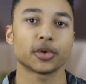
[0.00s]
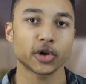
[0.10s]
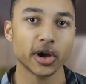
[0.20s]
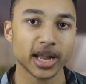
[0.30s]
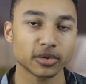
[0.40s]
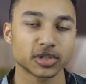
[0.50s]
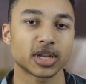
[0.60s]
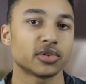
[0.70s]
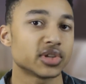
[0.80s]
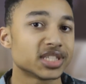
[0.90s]
were cut out so
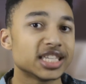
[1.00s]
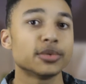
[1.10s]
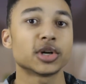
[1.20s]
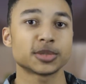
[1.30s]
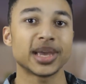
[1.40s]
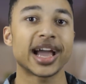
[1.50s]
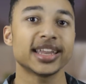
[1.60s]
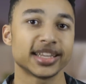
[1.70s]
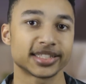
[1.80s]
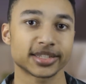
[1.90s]
that you can see what's
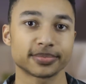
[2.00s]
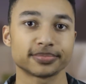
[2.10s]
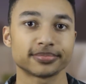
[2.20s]
behind it.